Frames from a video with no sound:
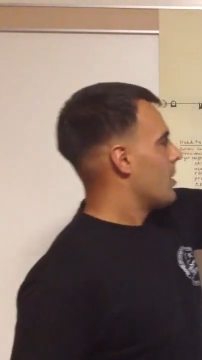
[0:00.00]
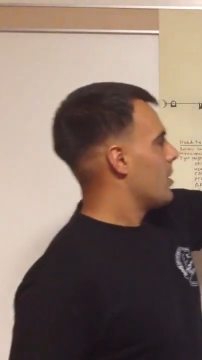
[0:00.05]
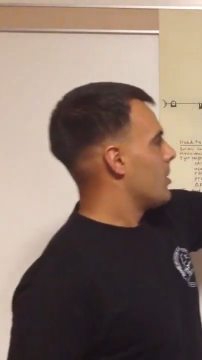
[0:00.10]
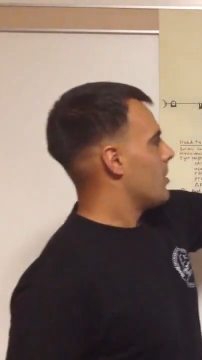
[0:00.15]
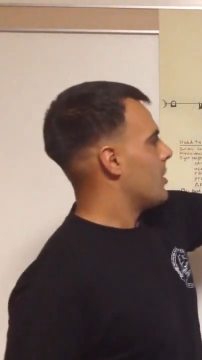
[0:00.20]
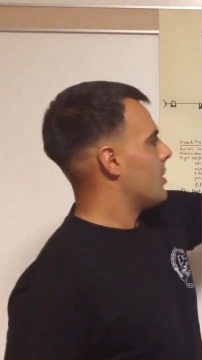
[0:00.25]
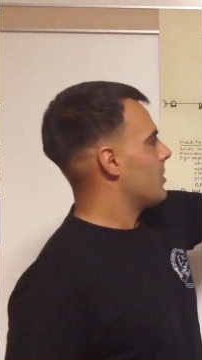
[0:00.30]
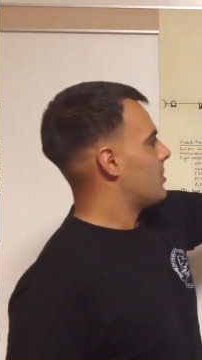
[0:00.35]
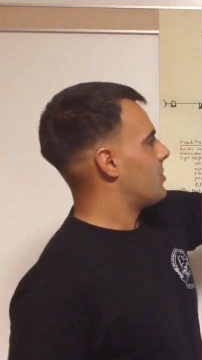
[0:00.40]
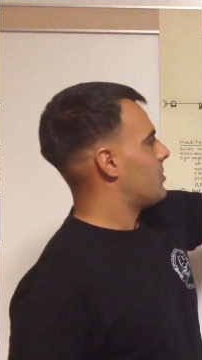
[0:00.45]

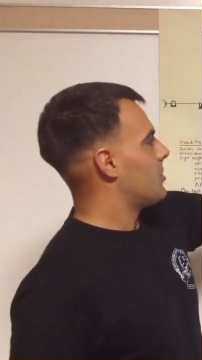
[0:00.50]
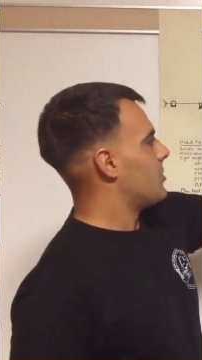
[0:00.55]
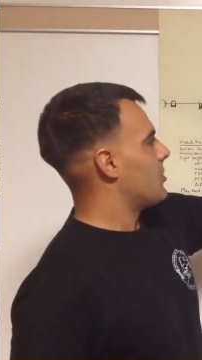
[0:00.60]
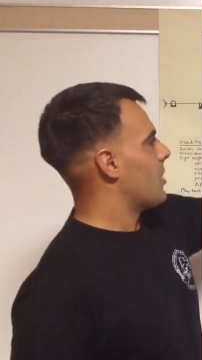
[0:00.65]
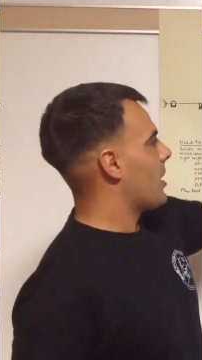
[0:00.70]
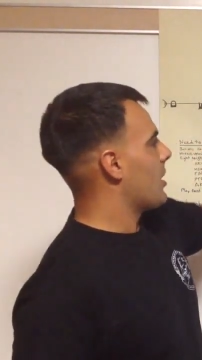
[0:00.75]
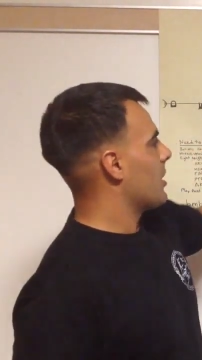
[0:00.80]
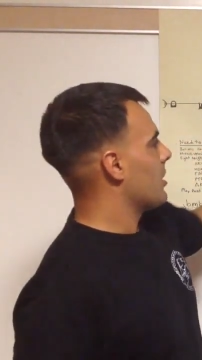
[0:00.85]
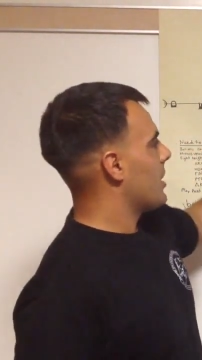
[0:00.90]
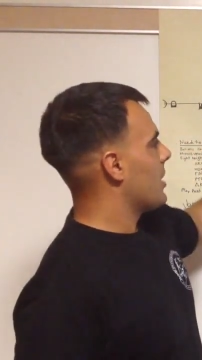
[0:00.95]
this
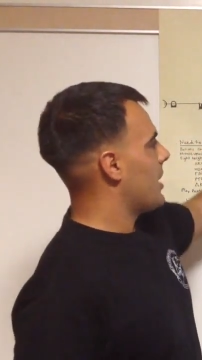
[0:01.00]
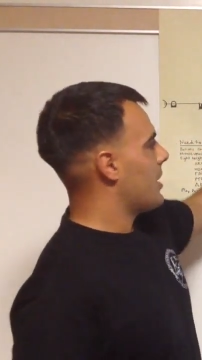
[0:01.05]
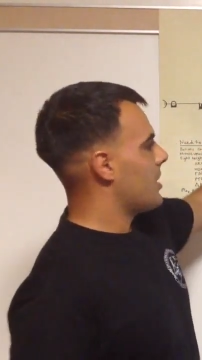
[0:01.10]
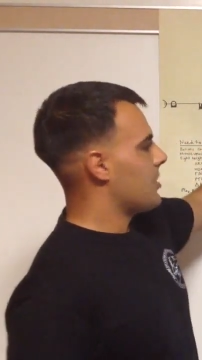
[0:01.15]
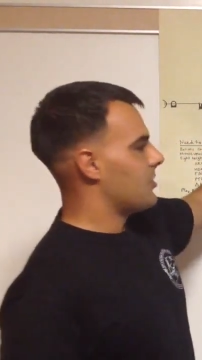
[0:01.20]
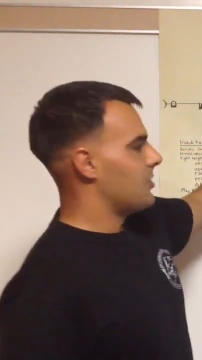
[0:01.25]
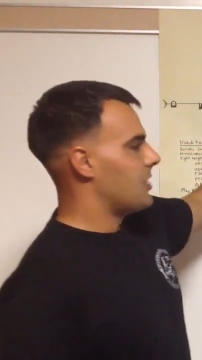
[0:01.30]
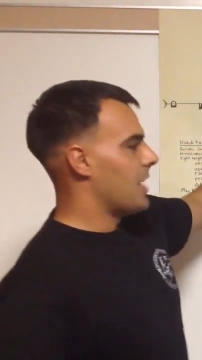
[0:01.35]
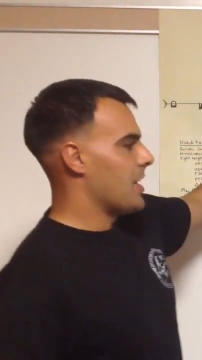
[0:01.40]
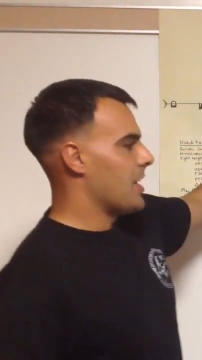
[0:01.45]
dotted line
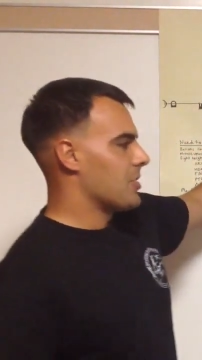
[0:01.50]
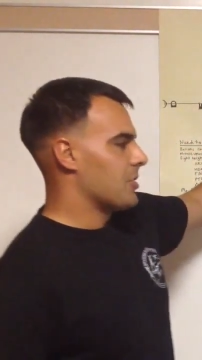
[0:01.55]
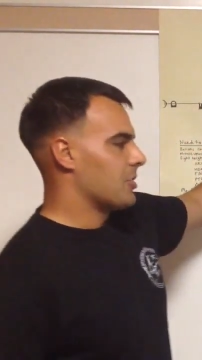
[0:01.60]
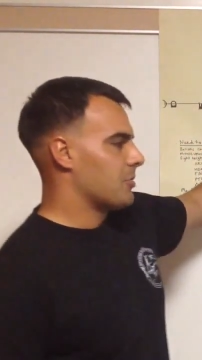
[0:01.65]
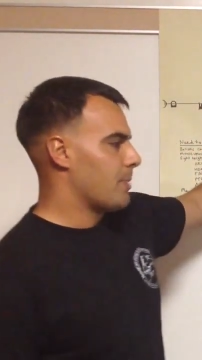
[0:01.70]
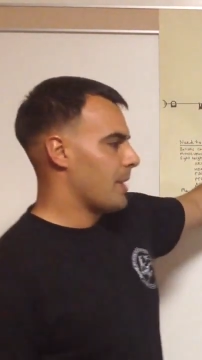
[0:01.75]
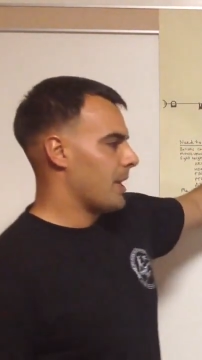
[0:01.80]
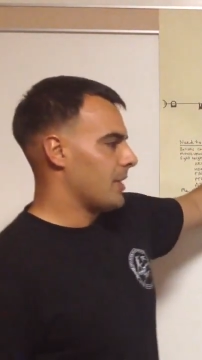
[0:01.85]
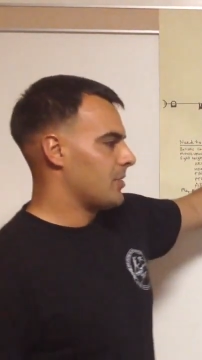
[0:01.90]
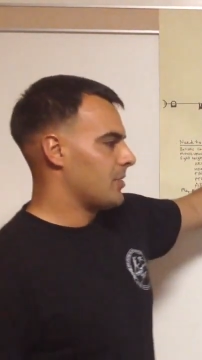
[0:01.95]
is danger
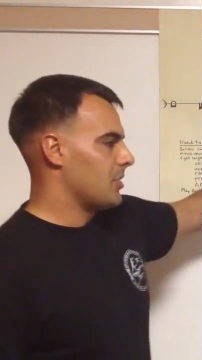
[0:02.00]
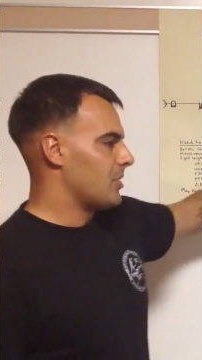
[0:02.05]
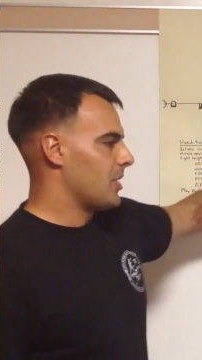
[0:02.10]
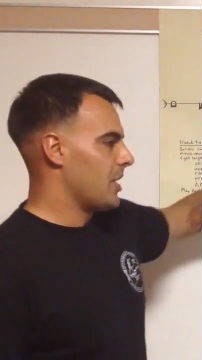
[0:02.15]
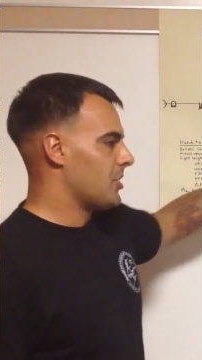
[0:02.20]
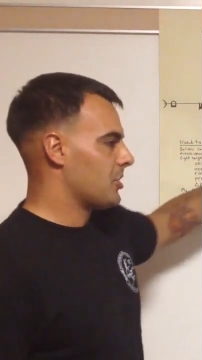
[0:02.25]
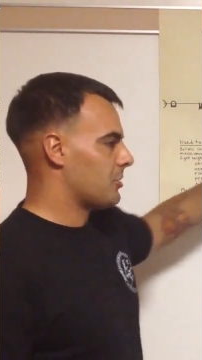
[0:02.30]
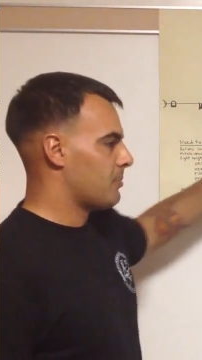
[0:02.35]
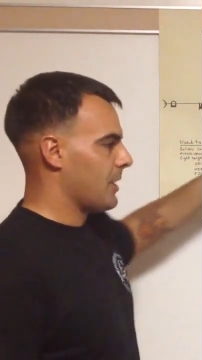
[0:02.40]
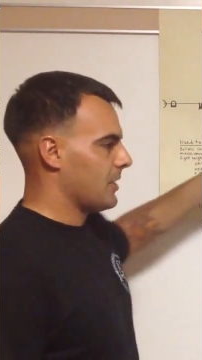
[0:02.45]
space, and
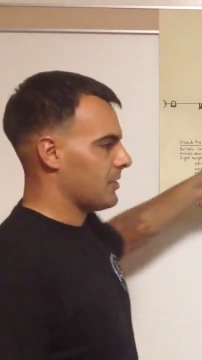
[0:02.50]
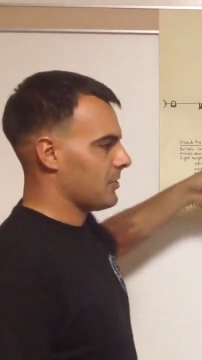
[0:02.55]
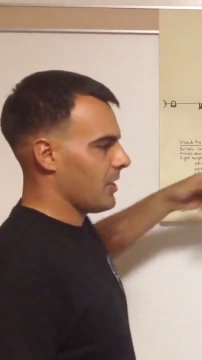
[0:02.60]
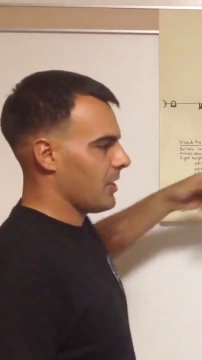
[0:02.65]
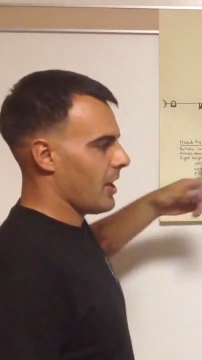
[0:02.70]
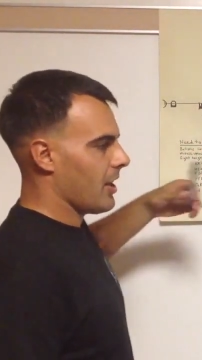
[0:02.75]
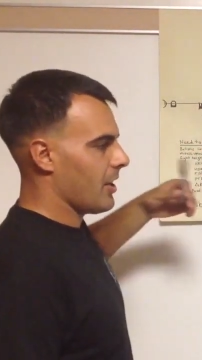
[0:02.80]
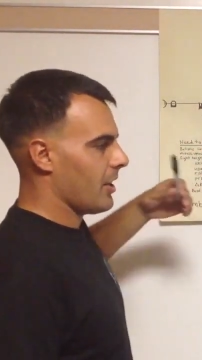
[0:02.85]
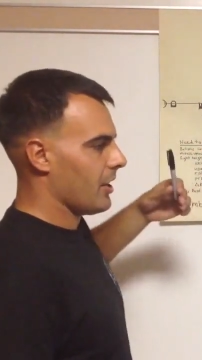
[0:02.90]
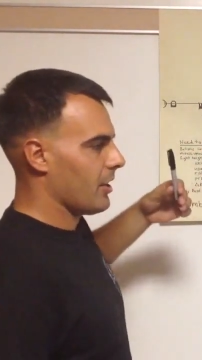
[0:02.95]
danger space is the
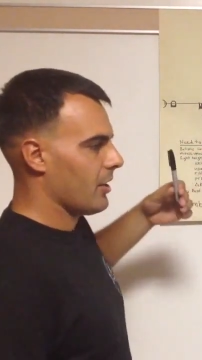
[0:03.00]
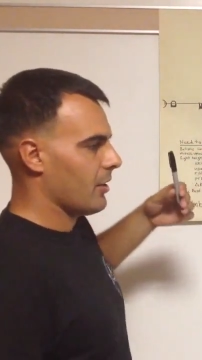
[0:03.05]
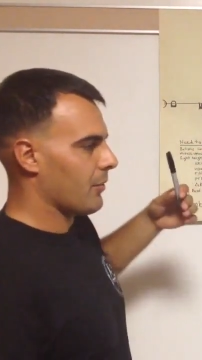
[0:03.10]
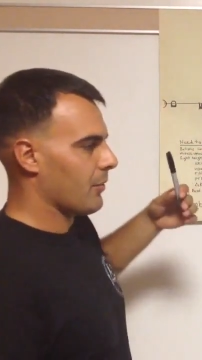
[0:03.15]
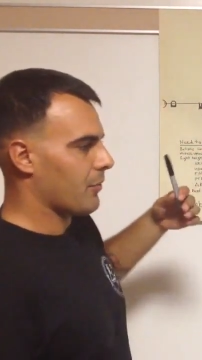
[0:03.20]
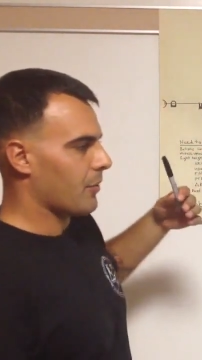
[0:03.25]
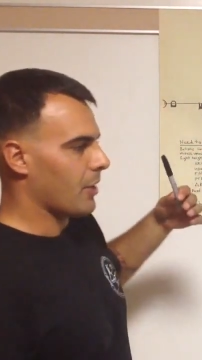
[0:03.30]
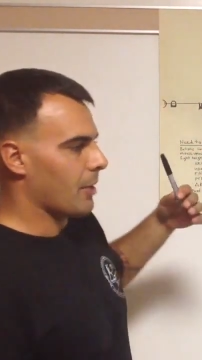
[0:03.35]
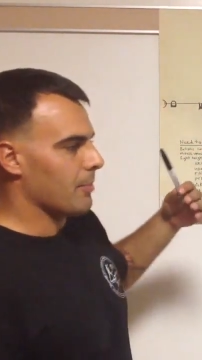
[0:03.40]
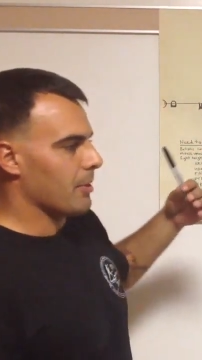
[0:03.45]
area
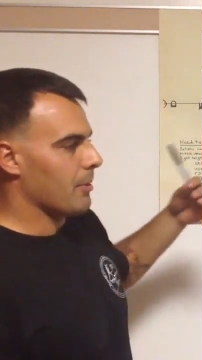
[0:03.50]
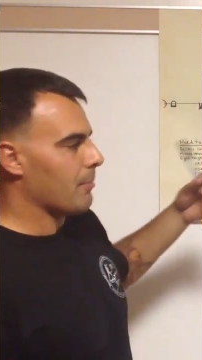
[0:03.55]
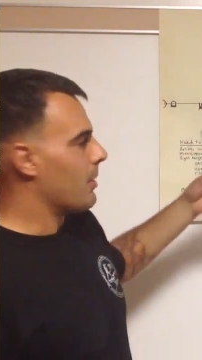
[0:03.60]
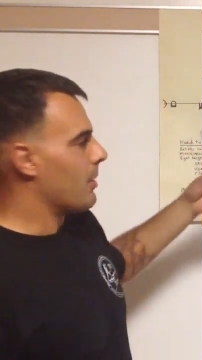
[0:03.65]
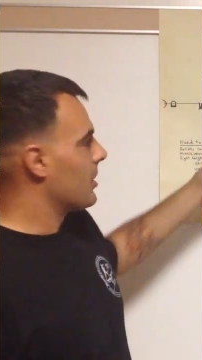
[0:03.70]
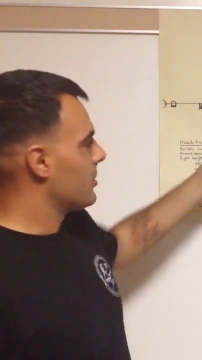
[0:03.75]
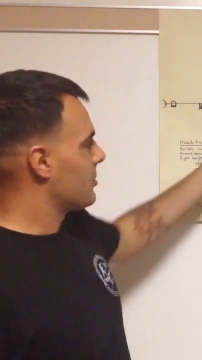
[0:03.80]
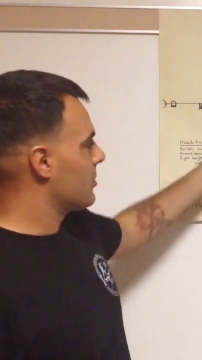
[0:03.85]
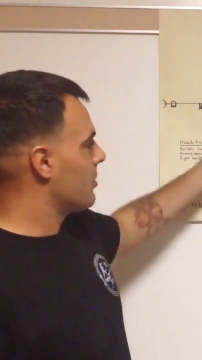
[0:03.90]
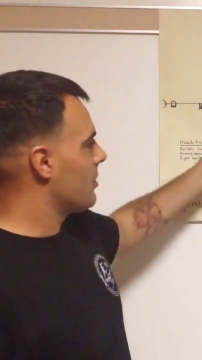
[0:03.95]
from the
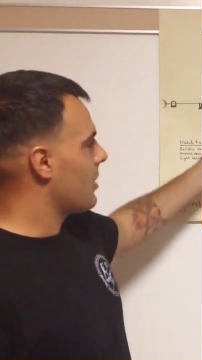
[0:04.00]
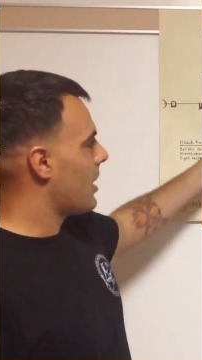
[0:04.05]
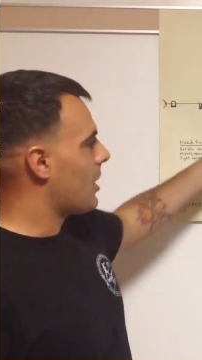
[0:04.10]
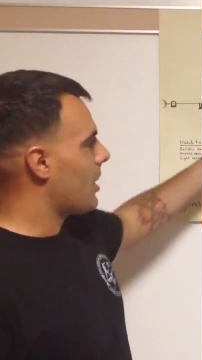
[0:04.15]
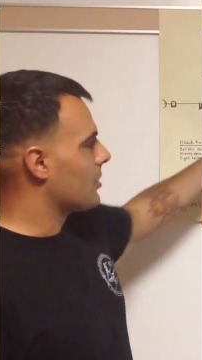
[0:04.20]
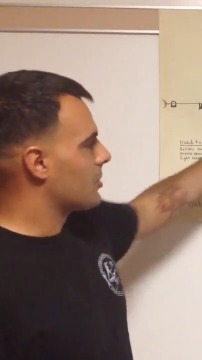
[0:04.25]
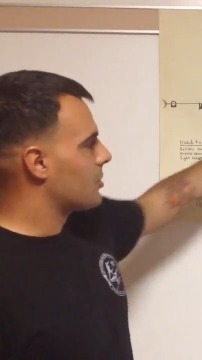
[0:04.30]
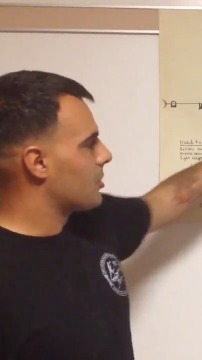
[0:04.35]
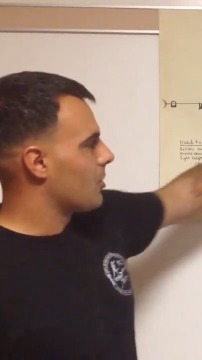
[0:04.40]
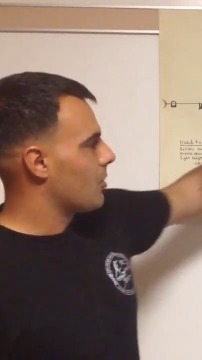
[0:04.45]
muzzle
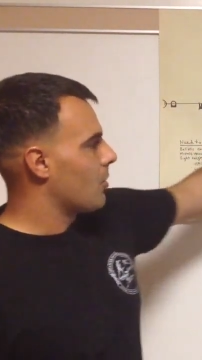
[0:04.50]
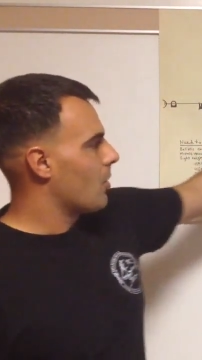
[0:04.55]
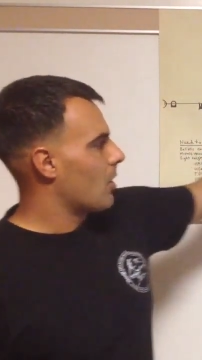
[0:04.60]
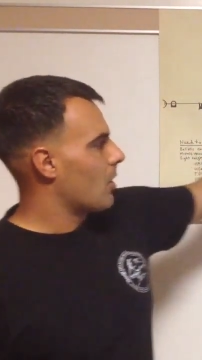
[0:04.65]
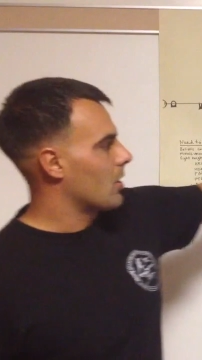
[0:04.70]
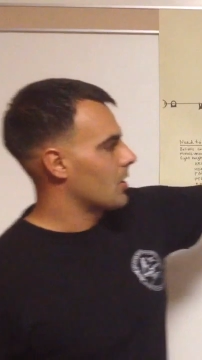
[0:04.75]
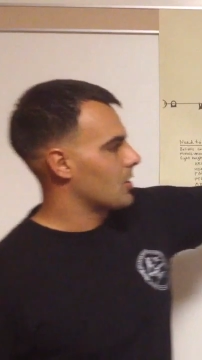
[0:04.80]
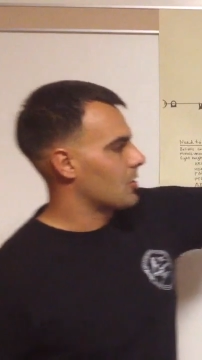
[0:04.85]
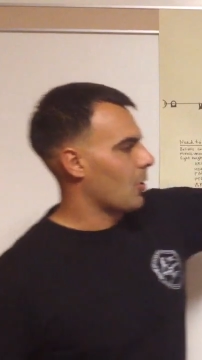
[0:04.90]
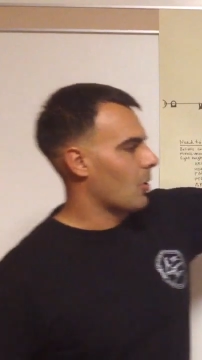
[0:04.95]
out to
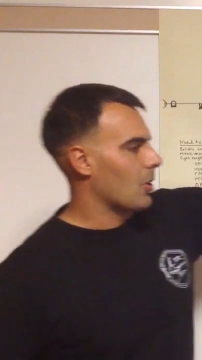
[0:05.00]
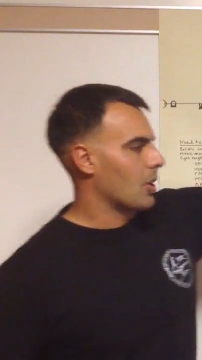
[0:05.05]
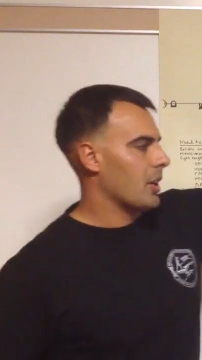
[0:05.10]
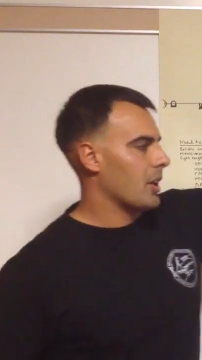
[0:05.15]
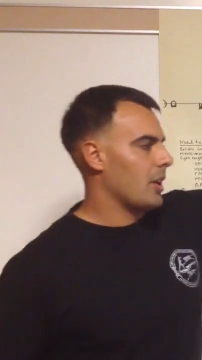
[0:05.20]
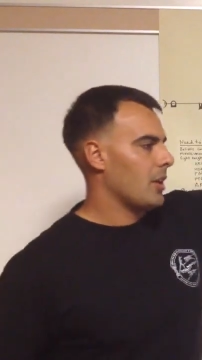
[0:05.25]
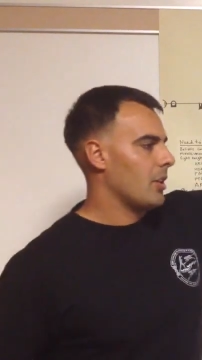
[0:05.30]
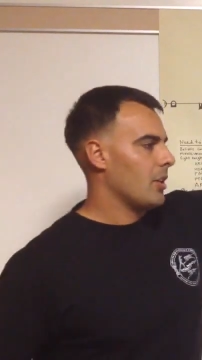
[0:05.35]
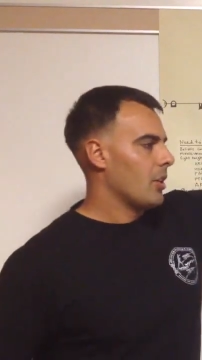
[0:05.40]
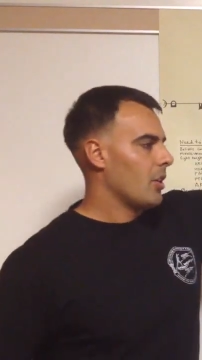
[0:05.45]
our
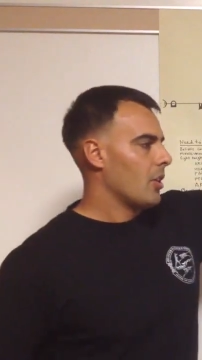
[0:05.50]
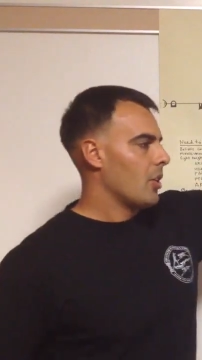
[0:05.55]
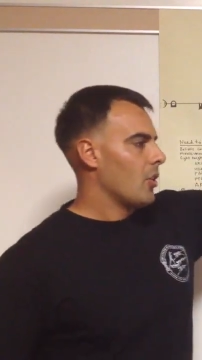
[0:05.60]
target